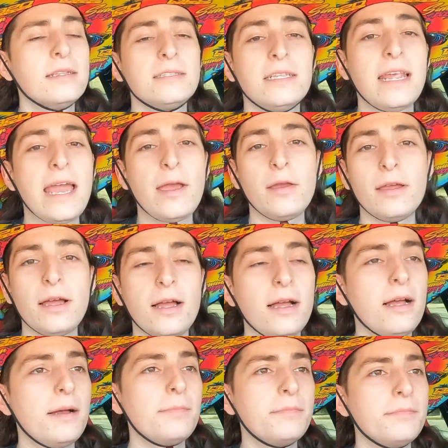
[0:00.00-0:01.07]
Today,
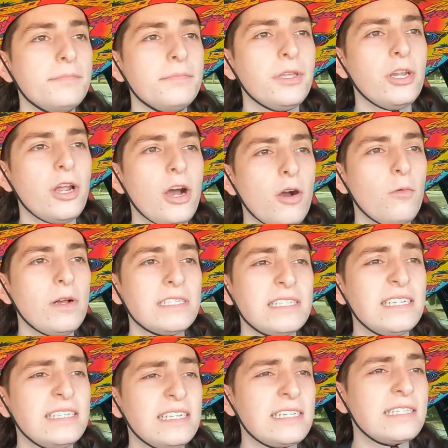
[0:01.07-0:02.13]
you know, it
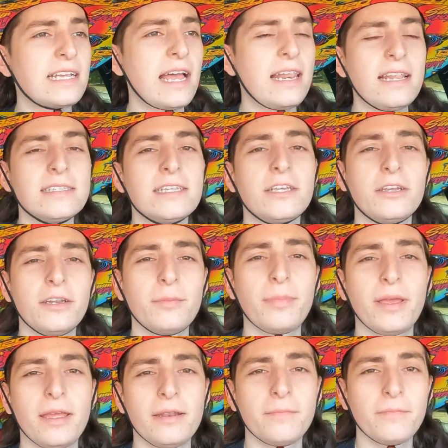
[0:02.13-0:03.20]
wasn't as exciting as it could have
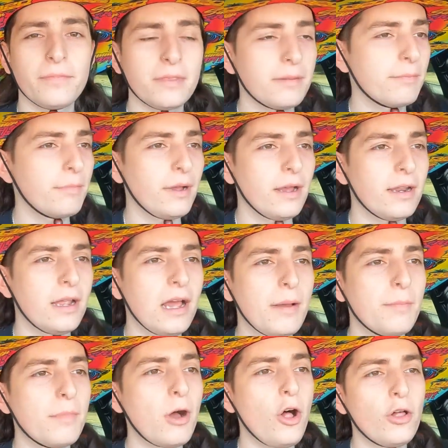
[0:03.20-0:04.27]
been, but
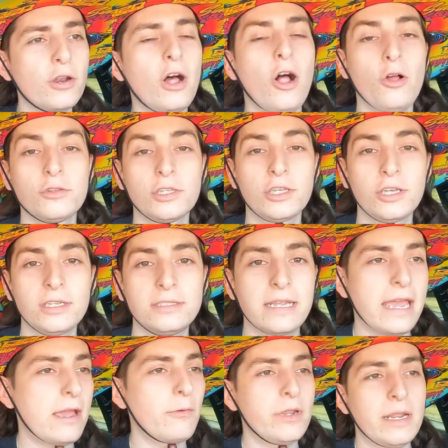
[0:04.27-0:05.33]
all in all, it was a good
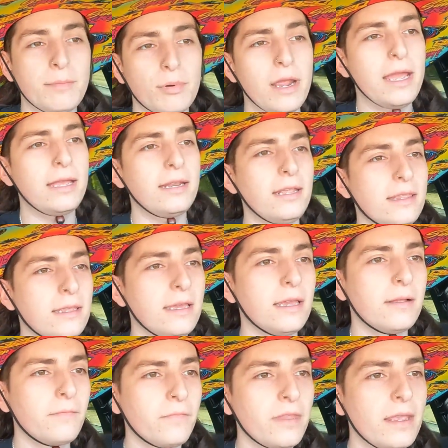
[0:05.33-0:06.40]
day. We didn't break
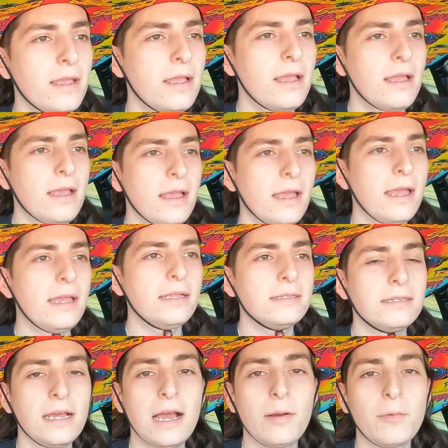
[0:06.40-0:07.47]
anything,
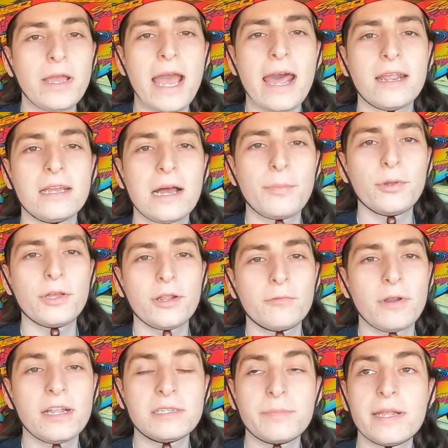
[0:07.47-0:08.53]
and we had a couple good
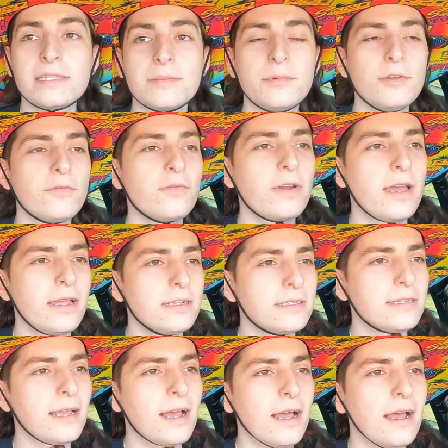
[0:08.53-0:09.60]
runs, met some new
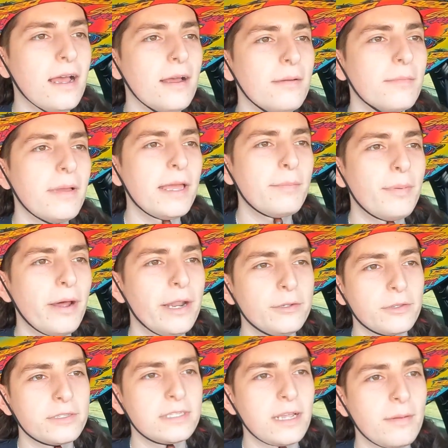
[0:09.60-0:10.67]
friends, made
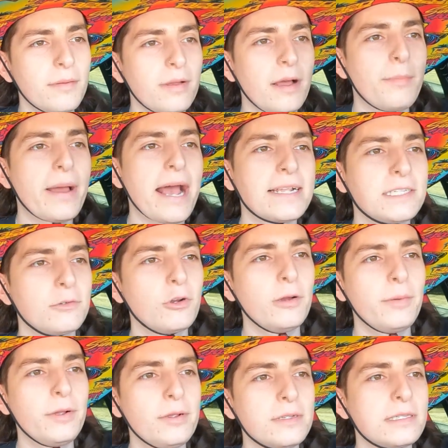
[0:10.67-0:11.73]
buddies with some Paso
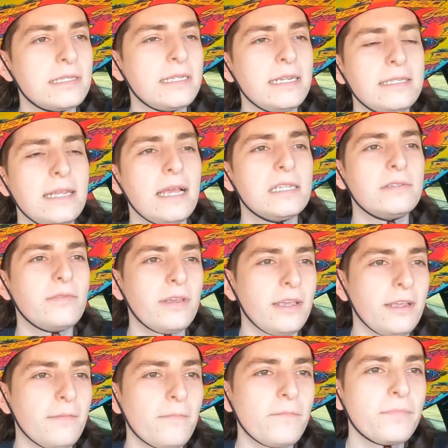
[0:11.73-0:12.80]

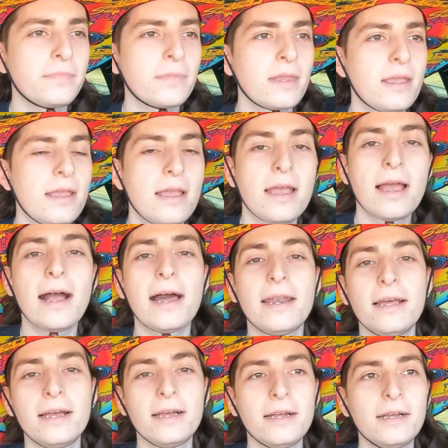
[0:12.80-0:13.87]
ctsv, had